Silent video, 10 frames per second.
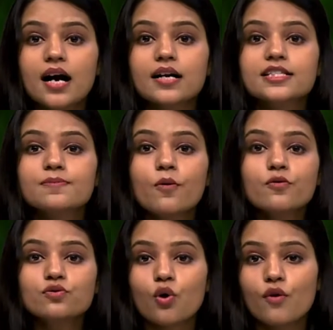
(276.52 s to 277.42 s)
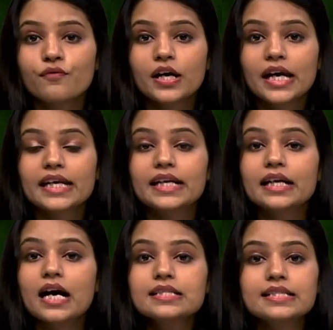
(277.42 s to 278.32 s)
are disposed of in an
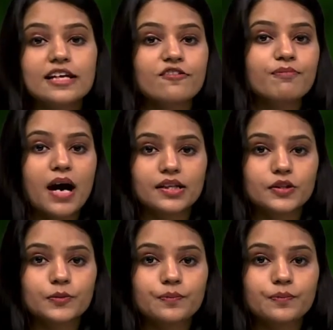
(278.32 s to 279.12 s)
unsafe manner.